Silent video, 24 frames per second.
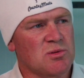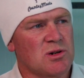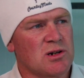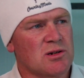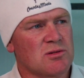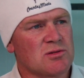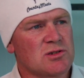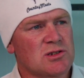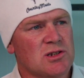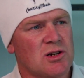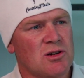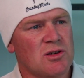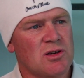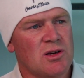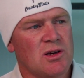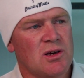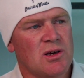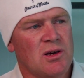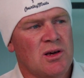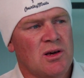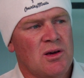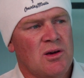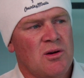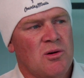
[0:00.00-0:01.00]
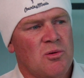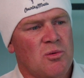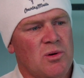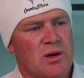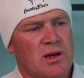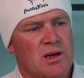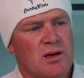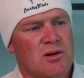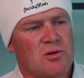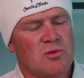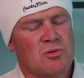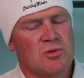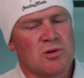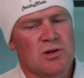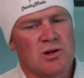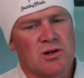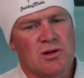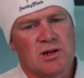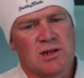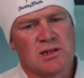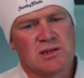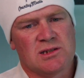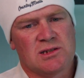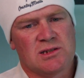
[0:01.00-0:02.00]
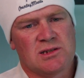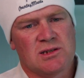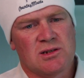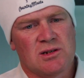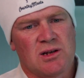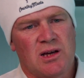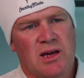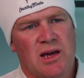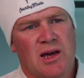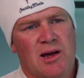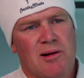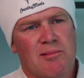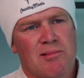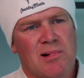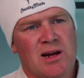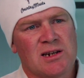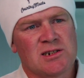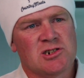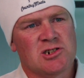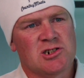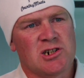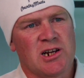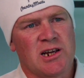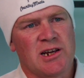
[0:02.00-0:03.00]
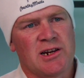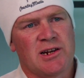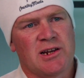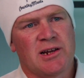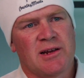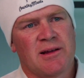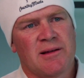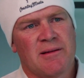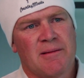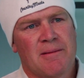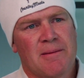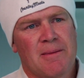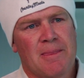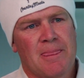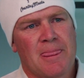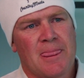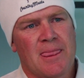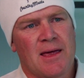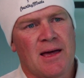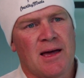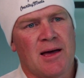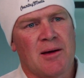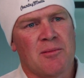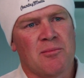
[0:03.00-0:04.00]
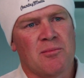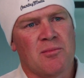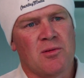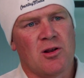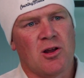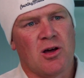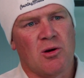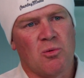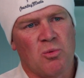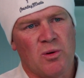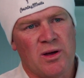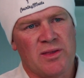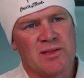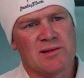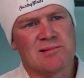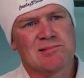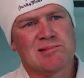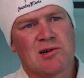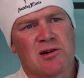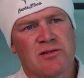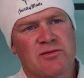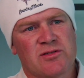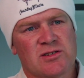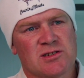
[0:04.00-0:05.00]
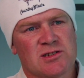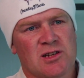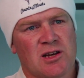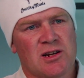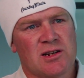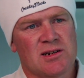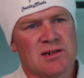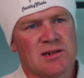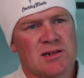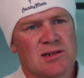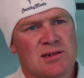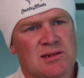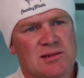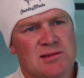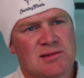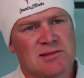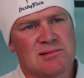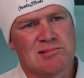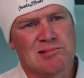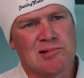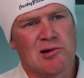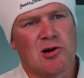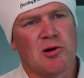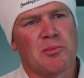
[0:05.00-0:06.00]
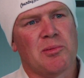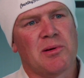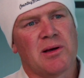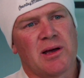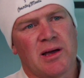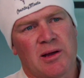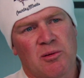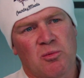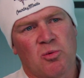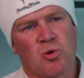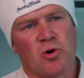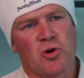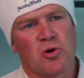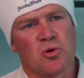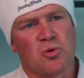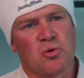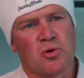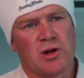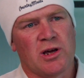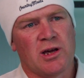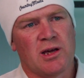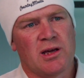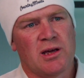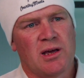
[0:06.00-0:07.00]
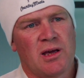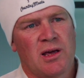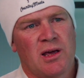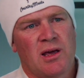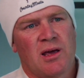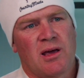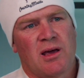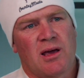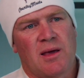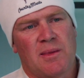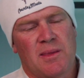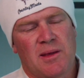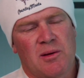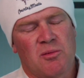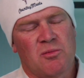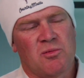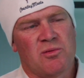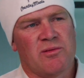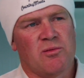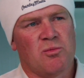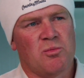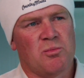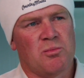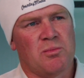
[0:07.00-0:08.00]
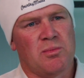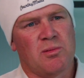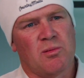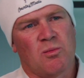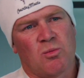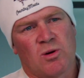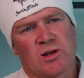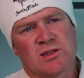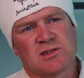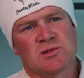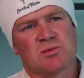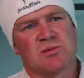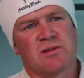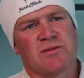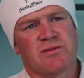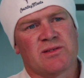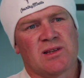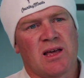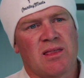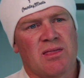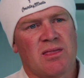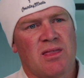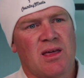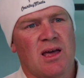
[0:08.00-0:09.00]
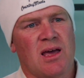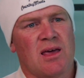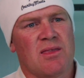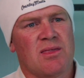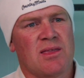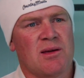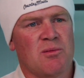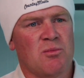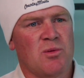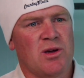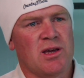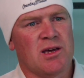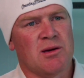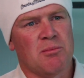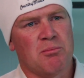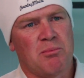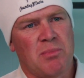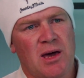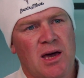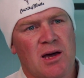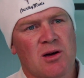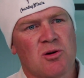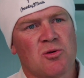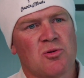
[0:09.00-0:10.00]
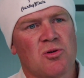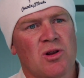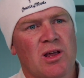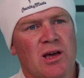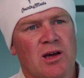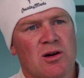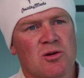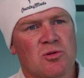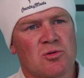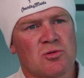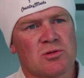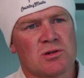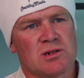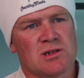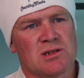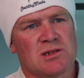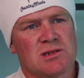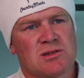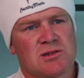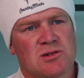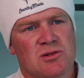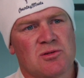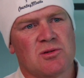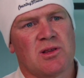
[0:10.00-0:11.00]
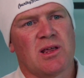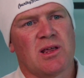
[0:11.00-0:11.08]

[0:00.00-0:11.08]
well, so we can organise our run sheet, like where the driver's going to drop in what order, and then once we've done that, then we can pack all our orders to